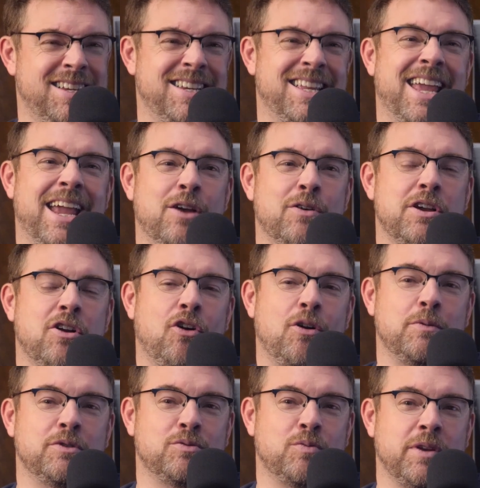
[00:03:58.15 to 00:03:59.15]
Carrie
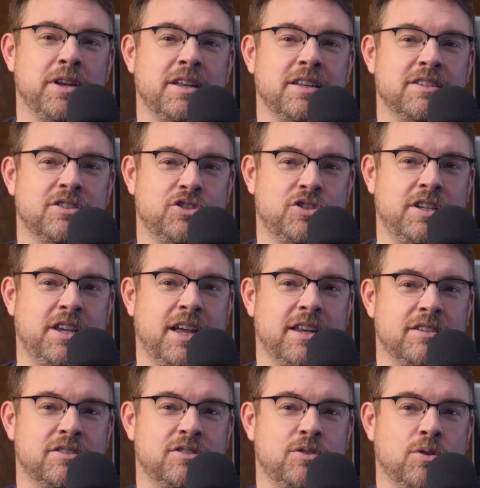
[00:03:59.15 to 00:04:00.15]
almost win it and she had
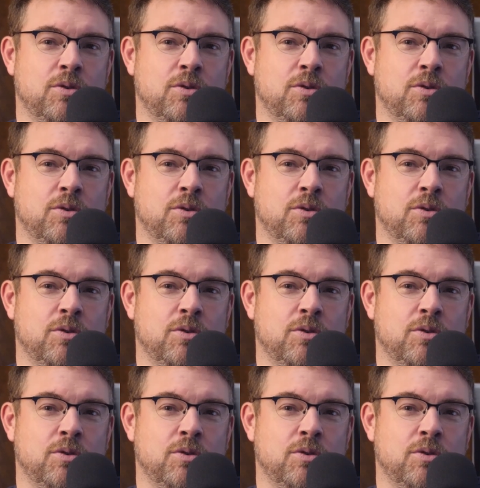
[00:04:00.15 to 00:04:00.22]
it stolen?